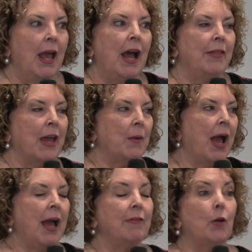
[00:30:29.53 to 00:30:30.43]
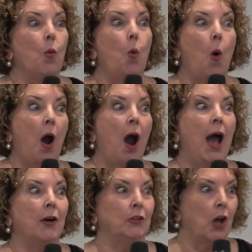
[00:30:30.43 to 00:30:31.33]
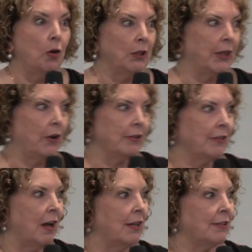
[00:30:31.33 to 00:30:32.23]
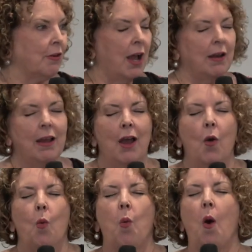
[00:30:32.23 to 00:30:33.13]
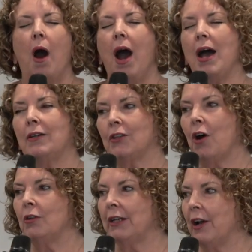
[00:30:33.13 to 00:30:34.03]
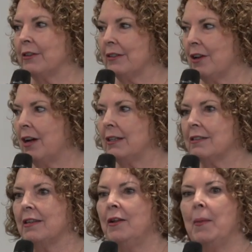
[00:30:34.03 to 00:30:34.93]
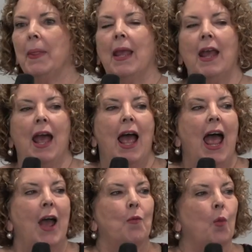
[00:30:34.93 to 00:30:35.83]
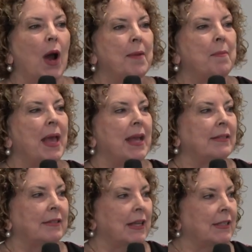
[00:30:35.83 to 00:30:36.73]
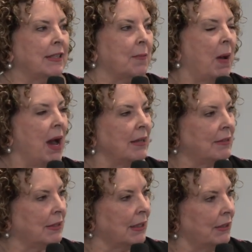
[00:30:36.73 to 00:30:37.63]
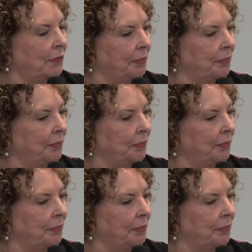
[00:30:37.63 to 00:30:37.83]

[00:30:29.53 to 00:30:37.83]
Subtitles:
and they were having wild Holy Ghost nights, right? Wild Holy Ghost nights. And one man said to the pastor,